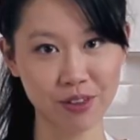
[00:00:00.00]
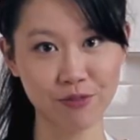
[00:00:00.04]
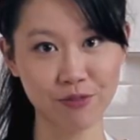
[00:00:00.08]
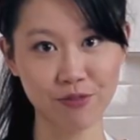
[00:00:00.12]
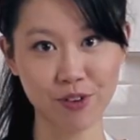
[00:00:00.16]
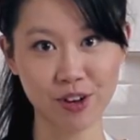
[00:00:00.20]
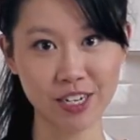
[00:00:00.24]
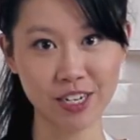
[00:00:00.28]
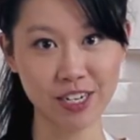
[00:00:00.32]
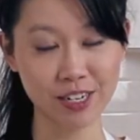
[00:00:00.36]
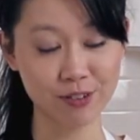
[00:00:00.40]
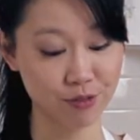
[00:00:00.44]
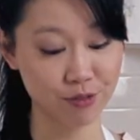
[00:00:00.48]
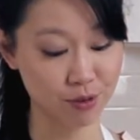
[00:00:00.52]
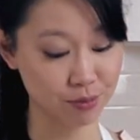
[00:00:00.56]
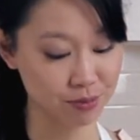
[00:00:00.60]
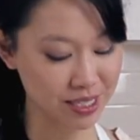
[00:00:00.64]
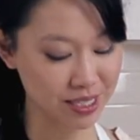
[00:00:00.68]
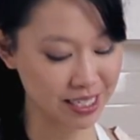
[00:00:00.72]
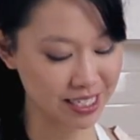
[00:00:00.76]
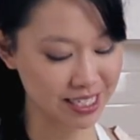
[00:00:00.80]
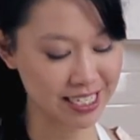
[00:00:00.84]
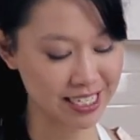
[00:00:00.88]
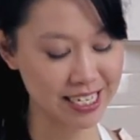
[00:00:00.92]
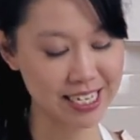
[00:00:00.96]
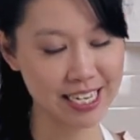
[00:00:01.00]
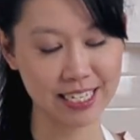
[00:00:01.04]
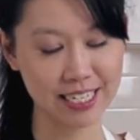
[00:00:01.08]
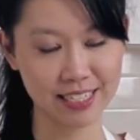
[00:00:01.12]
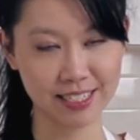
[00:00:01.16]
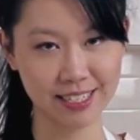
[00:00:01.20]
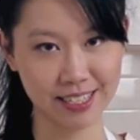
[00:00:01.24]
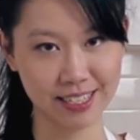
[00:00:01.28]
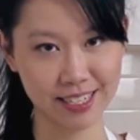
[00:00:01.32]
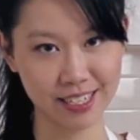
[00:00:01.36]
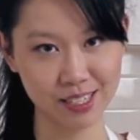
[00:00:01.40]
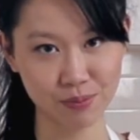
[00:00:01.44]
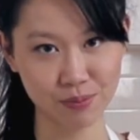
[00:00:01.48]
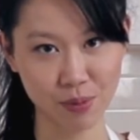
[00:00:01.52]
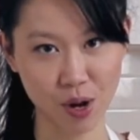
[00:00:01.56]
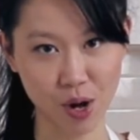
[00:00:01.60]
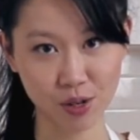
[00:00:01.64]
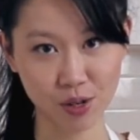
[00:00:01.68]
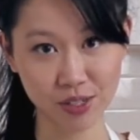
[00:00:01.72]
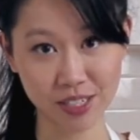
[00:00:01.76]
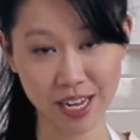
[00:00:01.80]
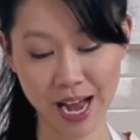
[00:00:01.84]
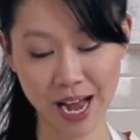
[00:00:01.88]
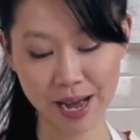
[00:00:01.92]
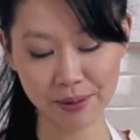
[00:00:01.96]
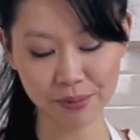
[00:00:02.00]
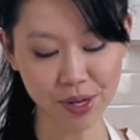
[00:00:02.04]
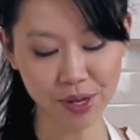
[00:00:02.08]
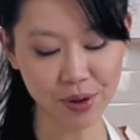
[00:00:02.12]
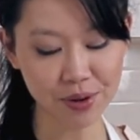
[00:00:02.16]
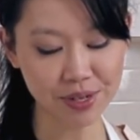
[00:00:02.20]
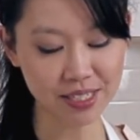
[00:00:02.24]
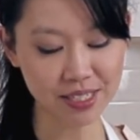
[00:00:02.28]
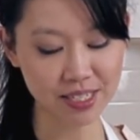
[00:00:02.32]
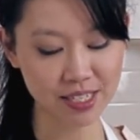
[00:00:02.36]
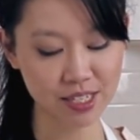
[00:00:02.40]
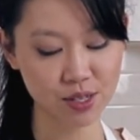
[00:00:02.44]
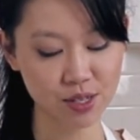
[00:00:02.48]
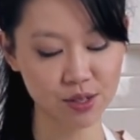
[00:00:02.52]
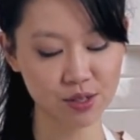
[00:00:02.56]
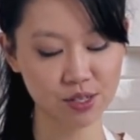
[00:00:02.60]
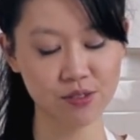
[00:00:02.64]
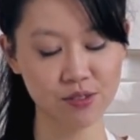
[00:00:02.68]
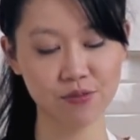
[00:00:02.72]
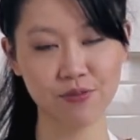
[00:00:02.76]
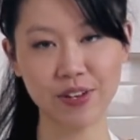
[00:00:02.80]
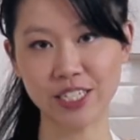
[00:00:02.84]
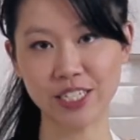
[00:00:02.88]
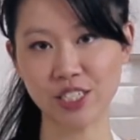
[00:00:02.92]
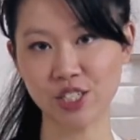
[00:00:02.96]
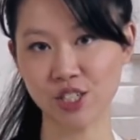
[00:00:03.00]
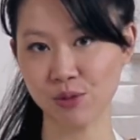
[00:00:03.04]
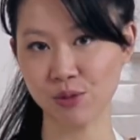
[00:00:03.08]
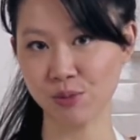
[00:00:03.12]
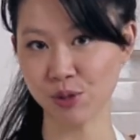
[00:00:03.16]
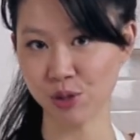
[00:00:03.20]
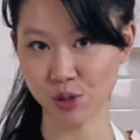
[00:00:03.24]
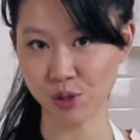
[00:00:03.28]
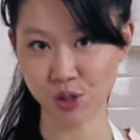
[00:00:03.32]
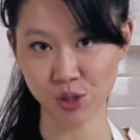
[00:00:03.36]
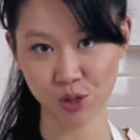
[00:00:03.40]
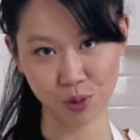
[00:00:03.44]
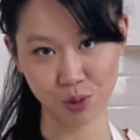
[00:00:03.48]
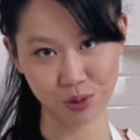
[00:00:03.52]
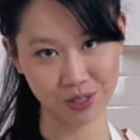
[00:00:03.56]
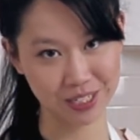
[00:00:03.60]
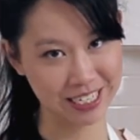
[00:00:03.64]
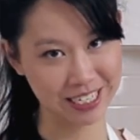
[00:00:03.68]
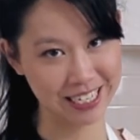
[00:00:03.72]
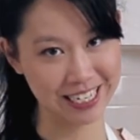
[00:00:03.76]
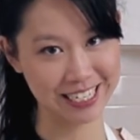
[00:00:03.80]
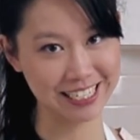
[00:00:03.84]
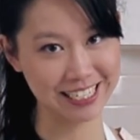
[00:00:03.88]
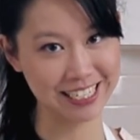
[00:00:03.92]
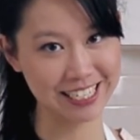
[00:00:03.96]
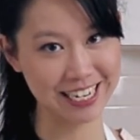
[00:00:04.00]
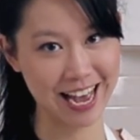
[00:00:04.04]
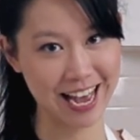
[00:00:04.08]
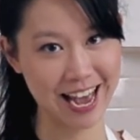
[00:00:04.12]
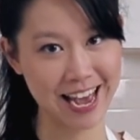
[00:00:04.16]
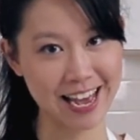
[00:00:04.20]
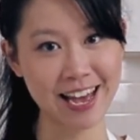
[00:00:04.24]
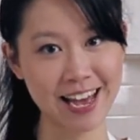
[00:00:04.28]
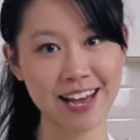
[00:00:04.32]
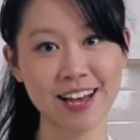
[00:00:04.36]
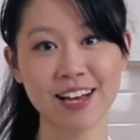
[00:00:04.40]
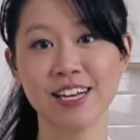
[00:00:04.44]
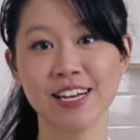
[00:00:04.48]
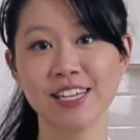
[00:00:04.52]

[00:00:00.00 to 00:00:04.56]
the fondant from sticking to these molds. I'm going to use vegetable shortening today.